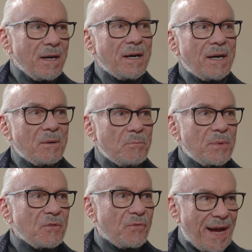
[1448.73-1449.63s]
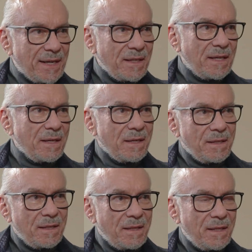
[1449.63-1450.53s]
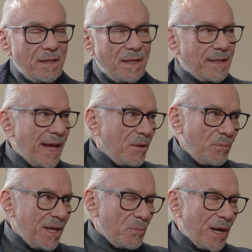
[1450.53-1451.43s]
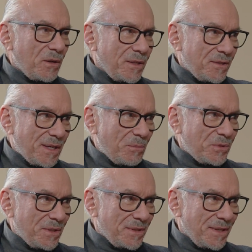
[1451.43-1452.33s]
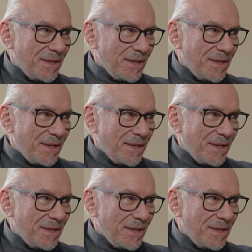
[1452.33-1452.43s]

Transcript: But finally, it can't be about conceptions.